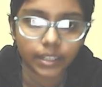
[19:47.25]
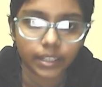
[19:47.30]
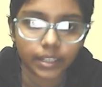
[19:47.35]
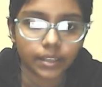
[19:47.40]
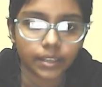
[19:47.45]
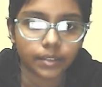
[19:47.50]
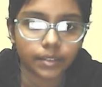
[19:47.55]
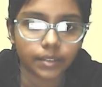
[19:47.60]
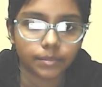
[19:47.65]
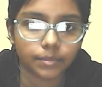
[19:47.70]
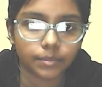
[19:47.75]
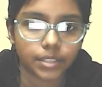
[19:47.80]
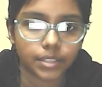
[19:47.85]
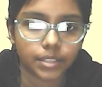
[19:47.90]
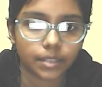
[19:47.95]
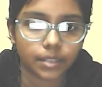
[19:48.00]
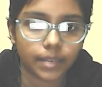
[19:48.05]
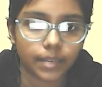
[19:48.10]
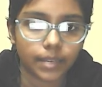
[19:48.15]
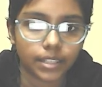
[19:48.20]
bishop
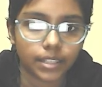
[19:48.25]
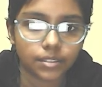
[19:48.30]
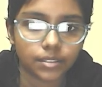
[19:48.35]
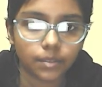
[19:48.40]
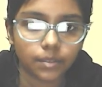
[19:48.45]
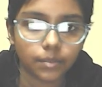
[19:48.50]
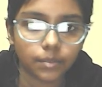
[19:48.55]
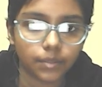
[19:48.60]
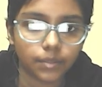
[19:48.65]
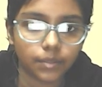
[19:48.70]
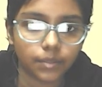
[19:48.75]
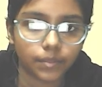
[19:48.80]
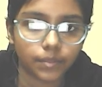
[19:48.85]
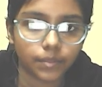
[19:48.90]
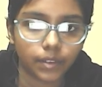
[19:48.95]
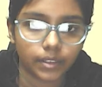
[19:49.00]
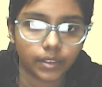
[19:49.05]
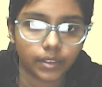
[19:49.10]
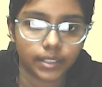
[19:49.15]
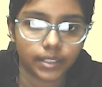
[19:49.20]
has to move on
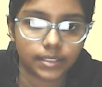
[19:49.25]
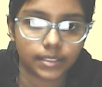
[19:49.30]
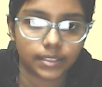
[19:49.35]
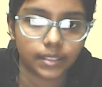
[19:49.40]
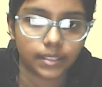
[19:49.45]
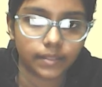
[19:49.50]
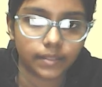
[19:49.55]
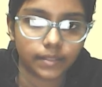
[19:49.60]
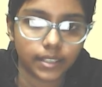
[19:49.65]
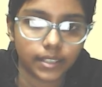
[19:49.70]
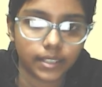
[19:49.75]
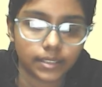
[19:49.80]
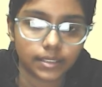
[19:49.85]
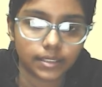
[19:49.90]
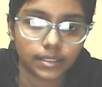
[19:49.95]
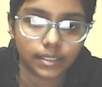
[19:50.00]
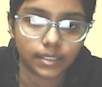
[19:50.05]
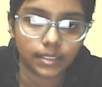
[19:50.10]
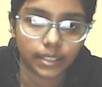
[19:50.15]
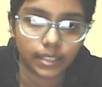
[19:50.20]
a7, let's say,
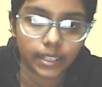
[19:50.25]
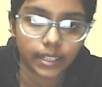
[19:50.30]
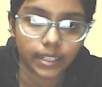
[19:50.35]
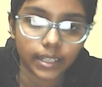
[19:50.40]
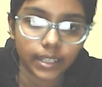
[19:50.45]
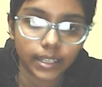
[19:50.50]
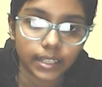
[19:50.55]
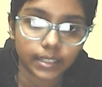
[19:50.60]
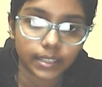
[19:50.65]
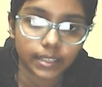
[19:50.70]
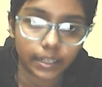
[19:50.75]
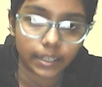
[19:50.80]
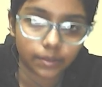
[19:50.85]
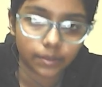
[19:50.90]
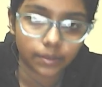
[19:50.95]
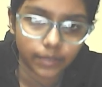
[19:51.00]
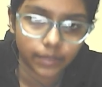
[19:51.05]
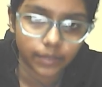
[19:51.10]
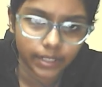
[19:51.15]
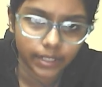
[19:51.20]
like, then
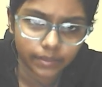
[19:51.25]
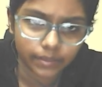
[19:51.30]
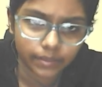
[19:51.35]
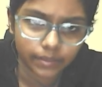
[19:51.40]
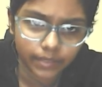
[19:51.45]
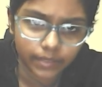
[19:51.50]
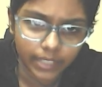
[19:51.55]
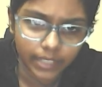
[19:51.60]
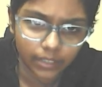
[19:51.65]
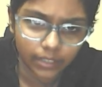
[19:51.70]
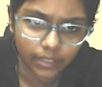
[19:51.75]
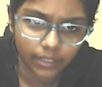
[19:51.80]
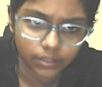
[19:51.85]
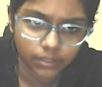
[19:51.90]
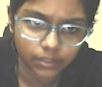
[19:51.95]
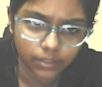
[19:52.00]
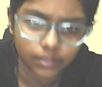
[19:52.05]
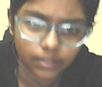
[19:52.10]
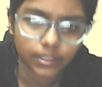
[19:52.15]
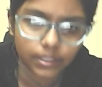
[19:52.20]
queen can also
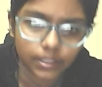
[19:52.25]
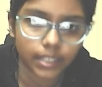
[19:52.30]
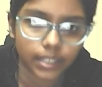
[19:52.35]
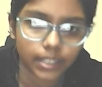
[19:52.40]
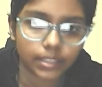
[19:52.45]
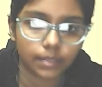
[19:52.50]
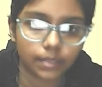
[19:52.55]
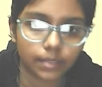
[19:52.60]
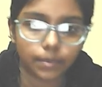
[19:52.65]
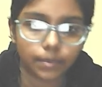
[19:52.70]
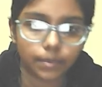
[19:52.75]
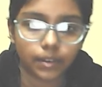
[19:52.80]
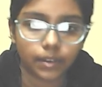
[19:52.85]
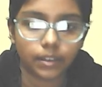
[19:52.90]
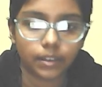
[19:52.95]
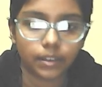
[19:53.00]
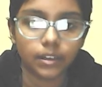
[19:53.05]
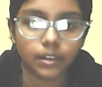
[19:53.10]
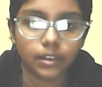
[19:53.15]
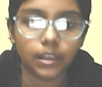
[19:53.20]
take the pawn
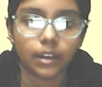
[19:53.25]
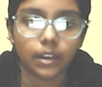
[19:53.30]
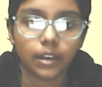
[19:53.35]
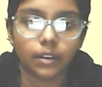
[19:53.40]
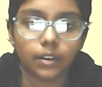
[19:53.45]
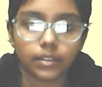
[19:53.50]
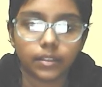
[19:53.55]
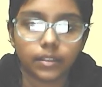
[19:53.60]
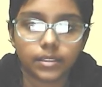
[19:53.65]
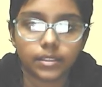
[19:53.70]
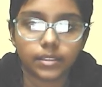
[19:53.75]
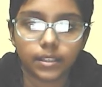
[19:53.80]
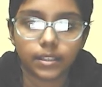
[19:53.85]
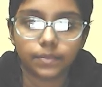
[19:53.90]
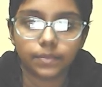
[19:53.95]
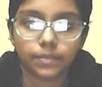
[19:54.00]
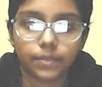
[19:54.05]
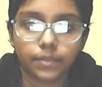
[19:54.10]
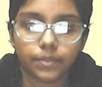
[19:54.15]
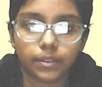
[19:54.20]
on
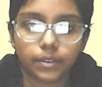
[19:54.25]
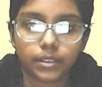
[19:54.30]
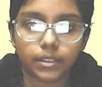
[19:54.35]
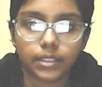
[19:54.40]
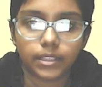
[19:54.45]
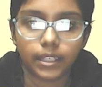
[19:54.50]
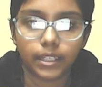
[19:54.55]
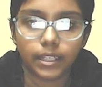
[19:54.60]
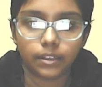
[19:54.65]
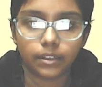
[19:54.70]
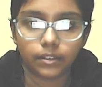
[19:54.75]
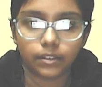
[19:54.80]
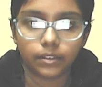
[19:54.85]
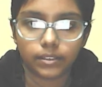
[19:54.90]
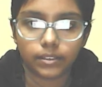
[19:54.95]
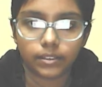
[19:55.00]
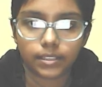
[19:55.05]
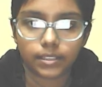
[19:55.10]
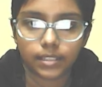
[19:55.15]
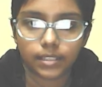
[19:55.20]
c4, then on
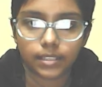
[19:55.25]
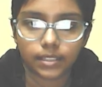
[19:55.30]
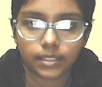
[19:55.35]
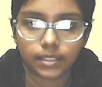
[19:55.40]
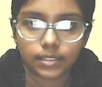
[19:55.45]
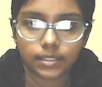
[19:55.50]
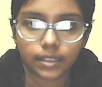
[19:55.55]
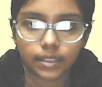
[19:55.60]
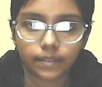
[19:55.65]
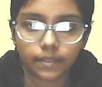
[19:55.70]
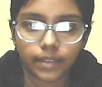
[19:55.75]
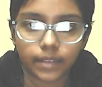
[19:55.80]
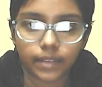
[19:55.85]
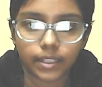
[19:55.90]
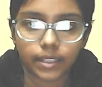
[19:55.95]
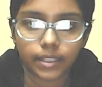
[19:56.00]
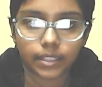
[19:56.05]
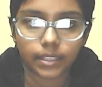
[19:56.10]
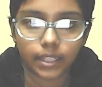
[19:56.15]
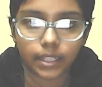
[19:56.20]
c7,
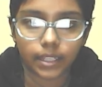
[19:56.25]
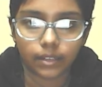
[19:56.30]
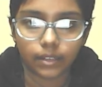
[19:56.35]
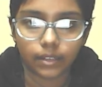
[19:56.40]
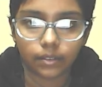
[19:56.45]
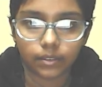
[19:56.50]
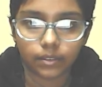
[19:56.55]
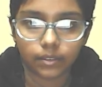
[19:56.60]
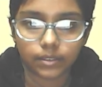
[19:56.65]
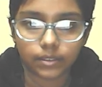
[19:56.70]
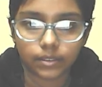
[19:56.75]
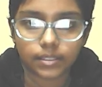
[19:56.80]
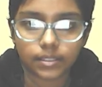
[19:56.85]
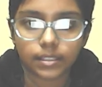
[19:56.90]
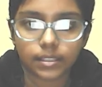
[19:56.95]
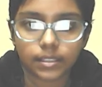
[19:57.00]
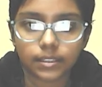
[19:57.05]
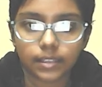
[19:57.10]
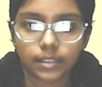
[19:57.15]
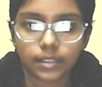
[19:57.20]
then on
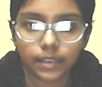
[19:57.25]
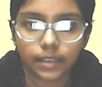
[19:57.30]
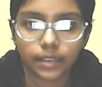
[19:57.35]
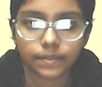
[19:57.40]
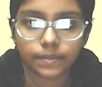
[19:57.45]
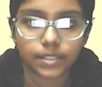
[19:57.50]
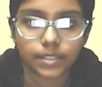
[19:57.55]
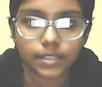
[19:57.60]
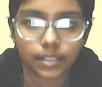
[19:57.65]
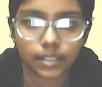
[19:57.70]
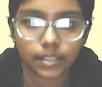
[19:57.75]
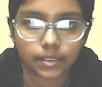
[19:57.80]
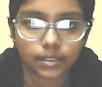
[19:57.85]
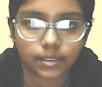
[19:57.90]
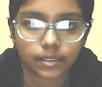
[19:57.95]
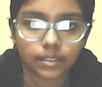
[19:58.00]
f6.